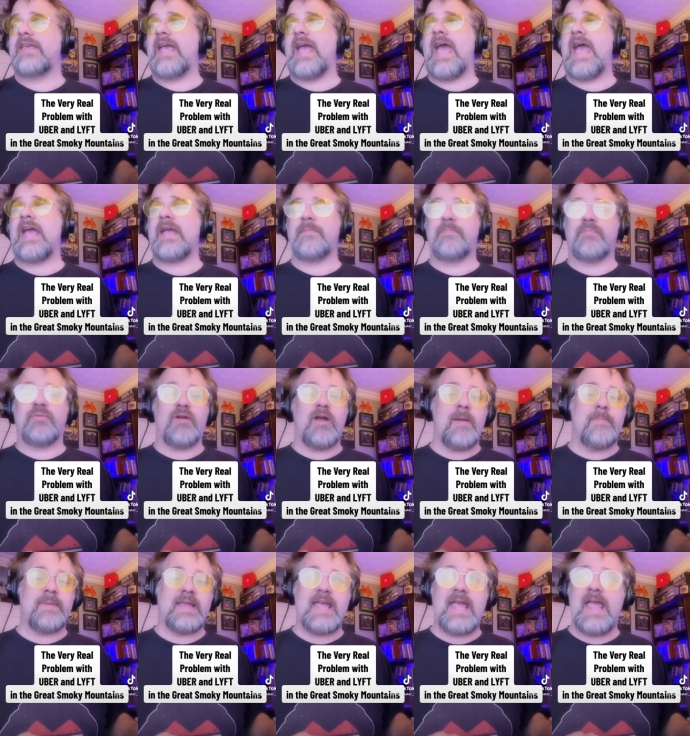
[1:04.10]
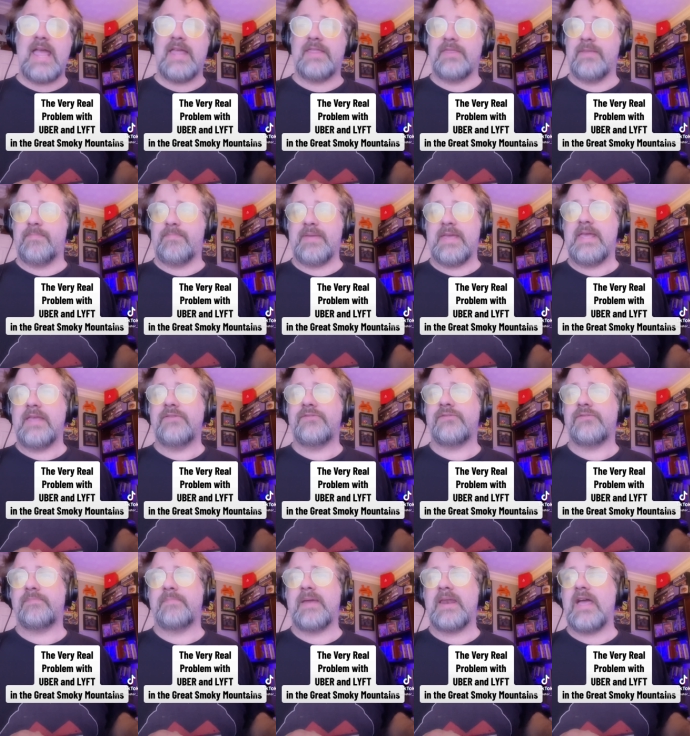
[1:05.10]
hack propaganda
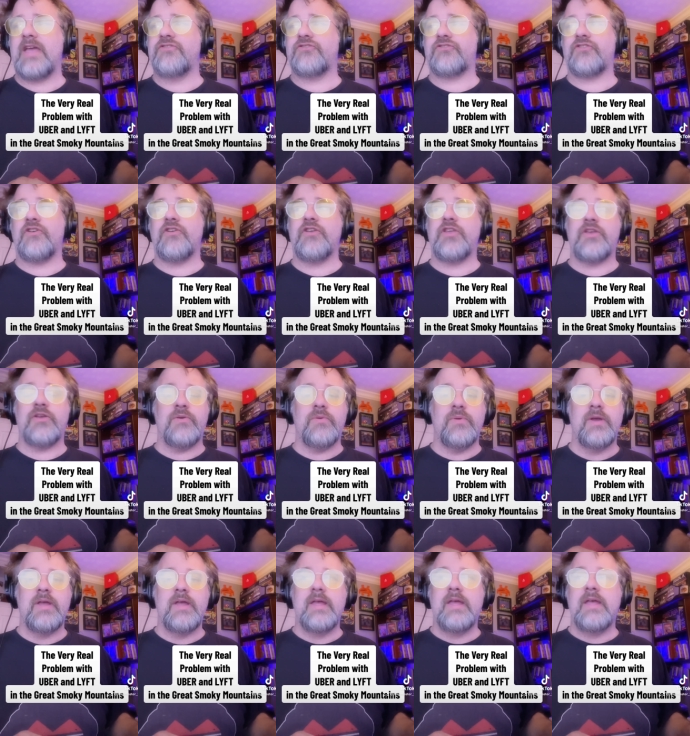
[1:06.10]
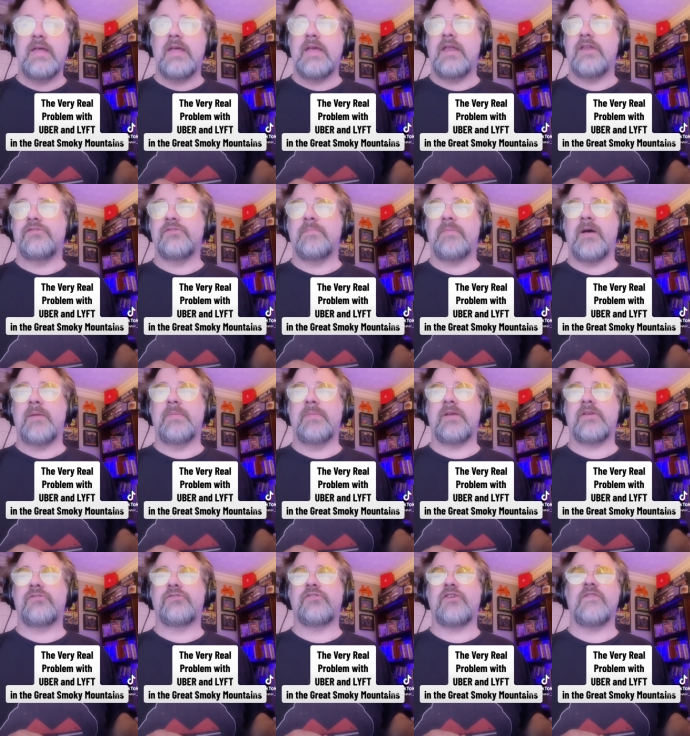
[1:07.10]
piece, but I assure you it's a
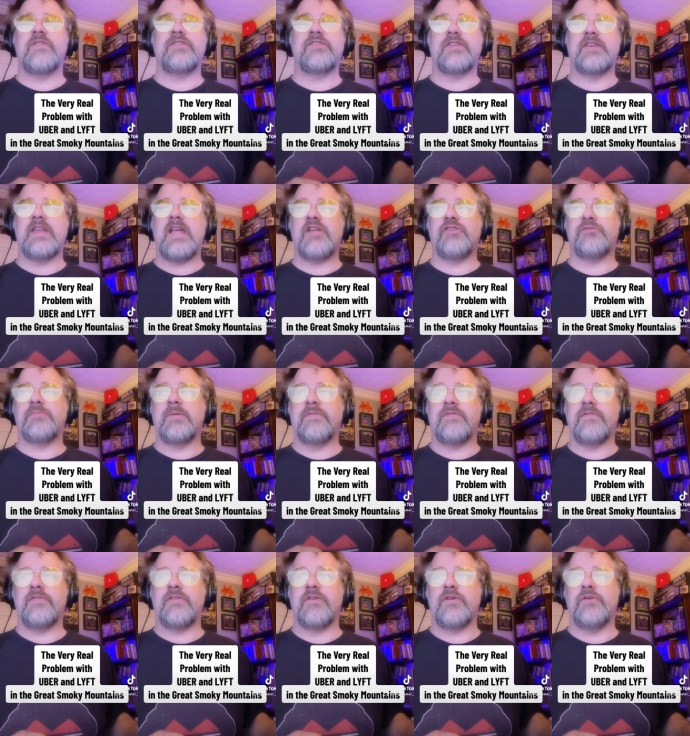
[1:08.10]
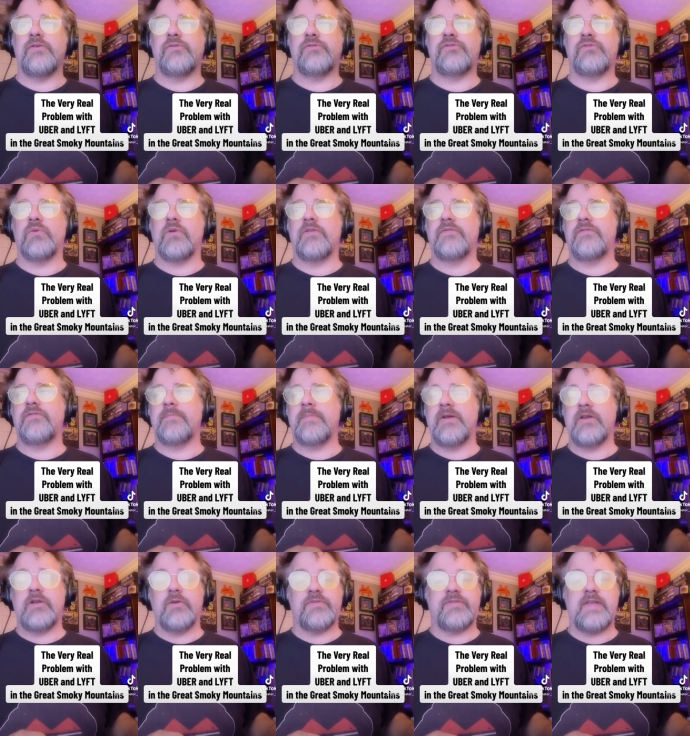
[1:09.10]
public service announcement for those who are
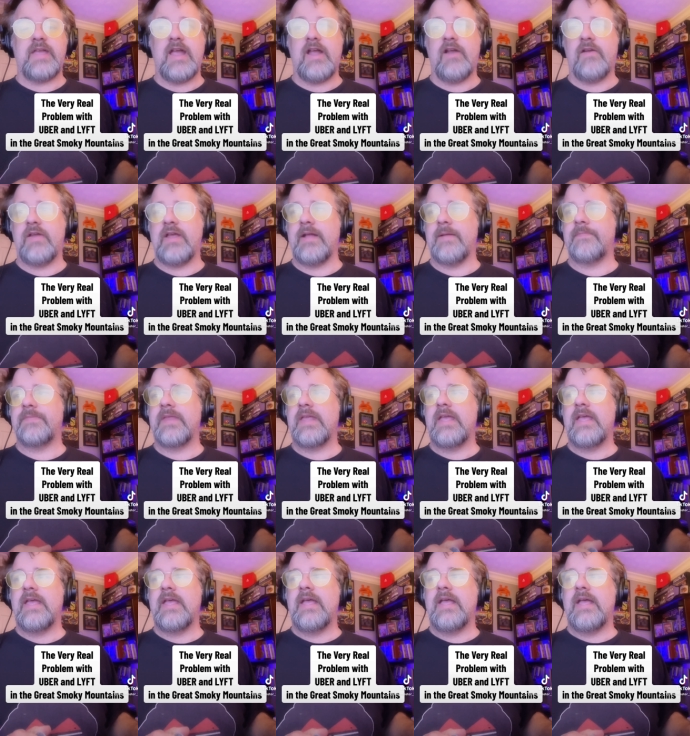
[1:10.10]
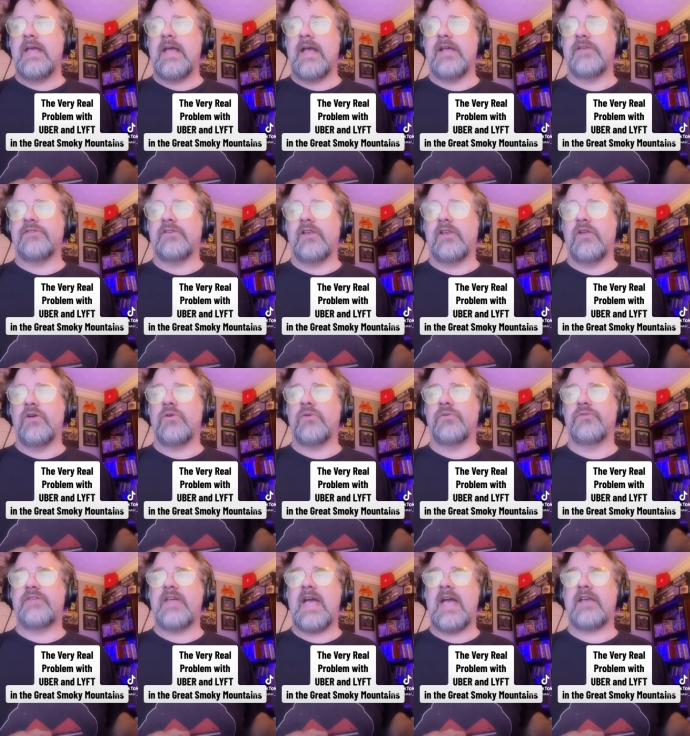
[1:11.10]
unfamiliar with the area. As a
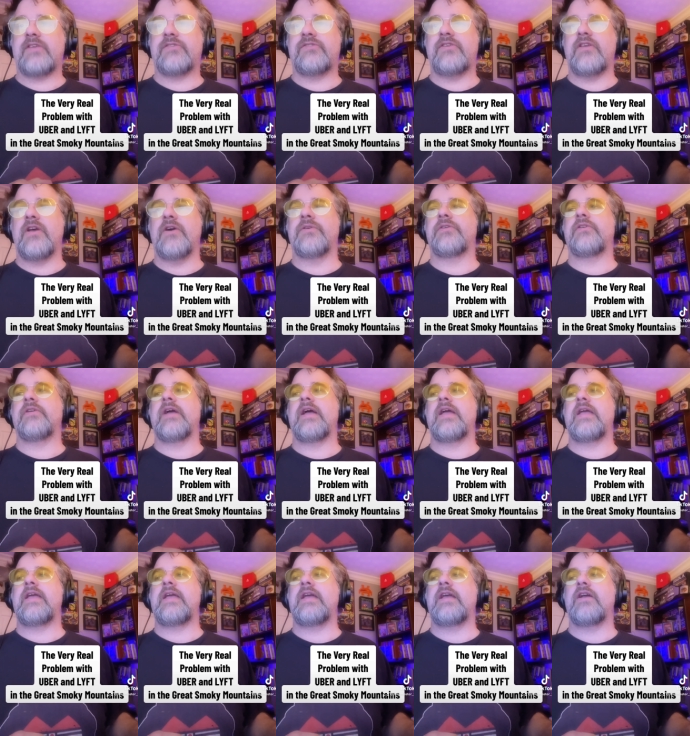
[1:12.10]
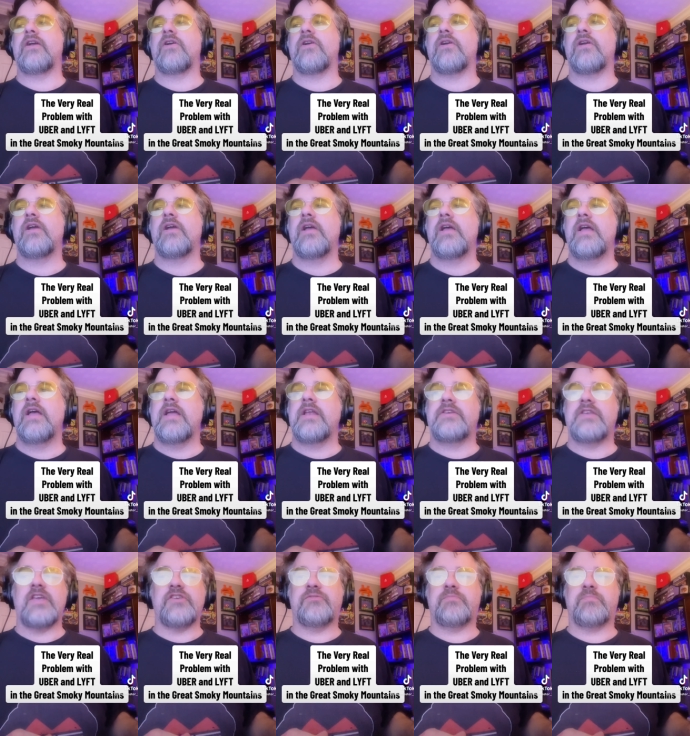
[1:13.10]
local taxi owner, I hear
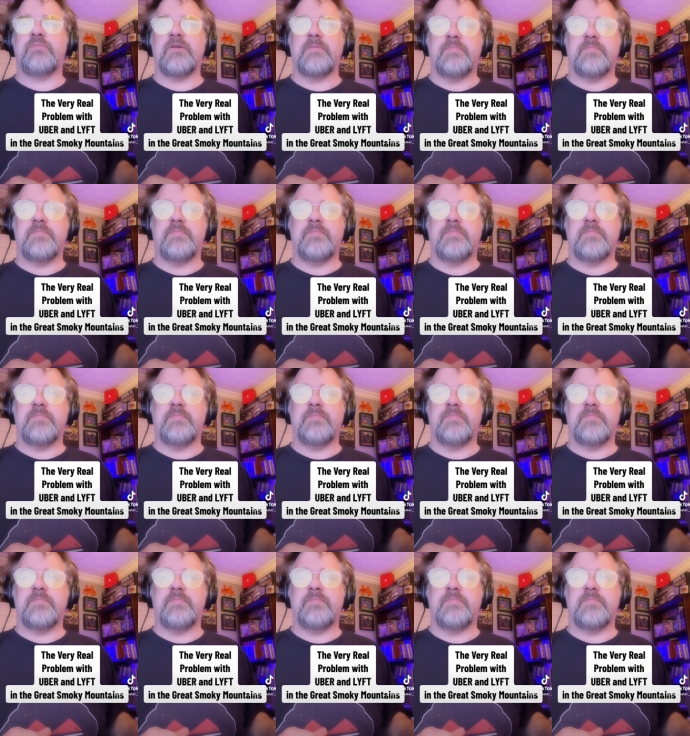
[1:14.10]
desperate